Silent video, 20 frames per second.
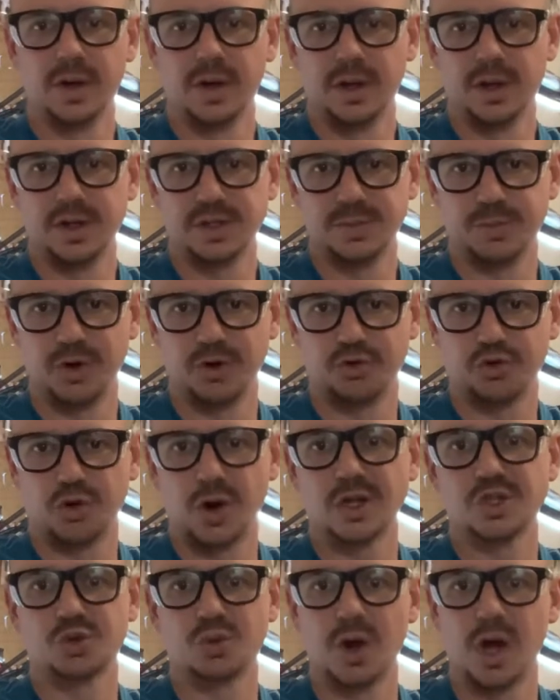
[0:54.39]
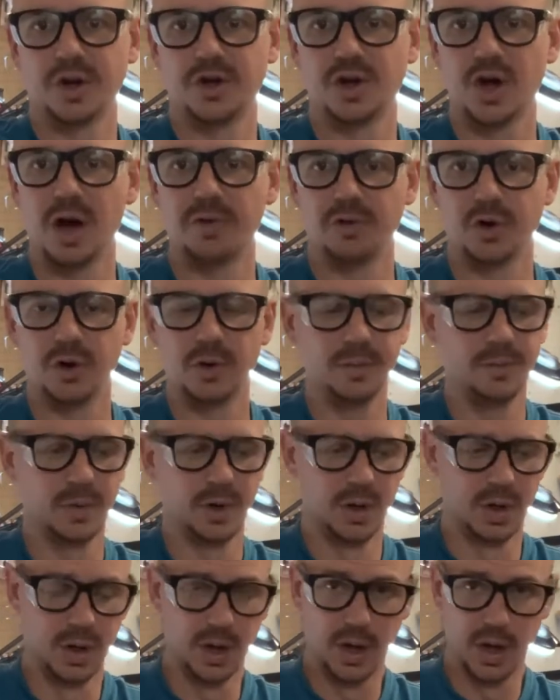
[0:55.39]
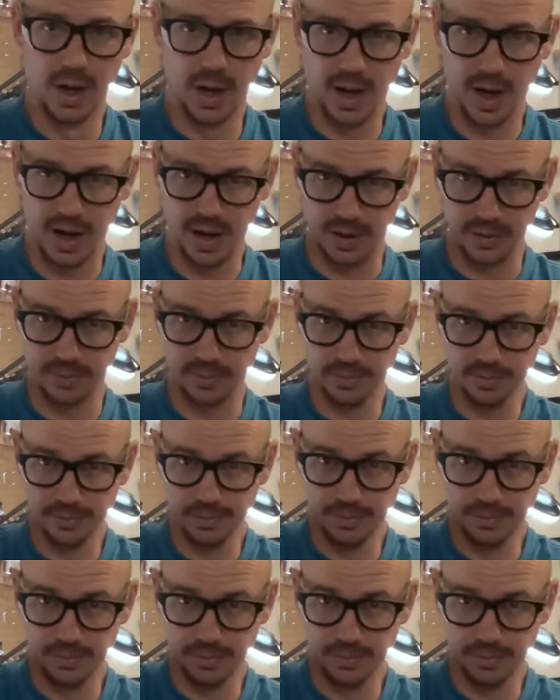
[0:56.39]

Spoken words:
This will be your truss rod cover, and